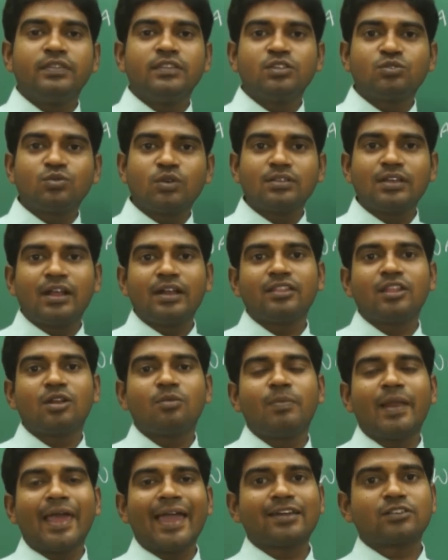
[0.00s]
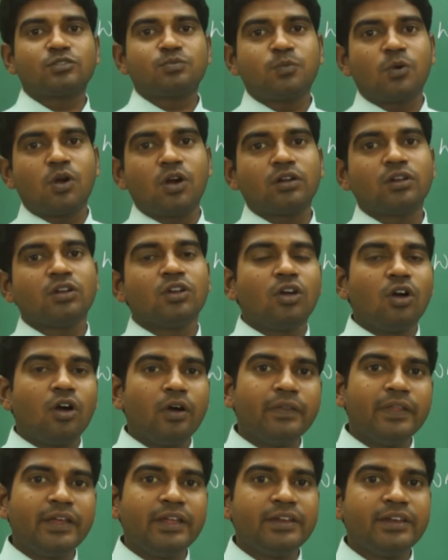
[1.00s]
this was another black spot
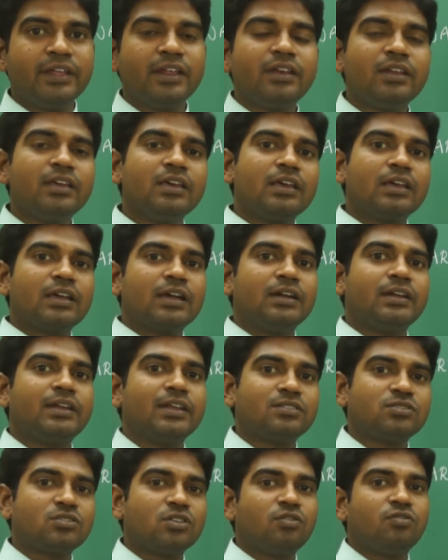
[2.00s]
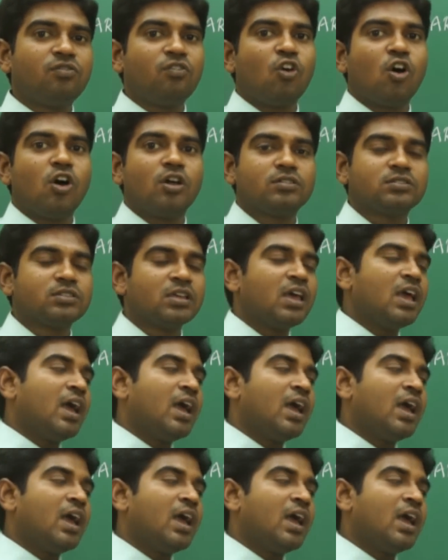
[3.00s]
on the indian context of wars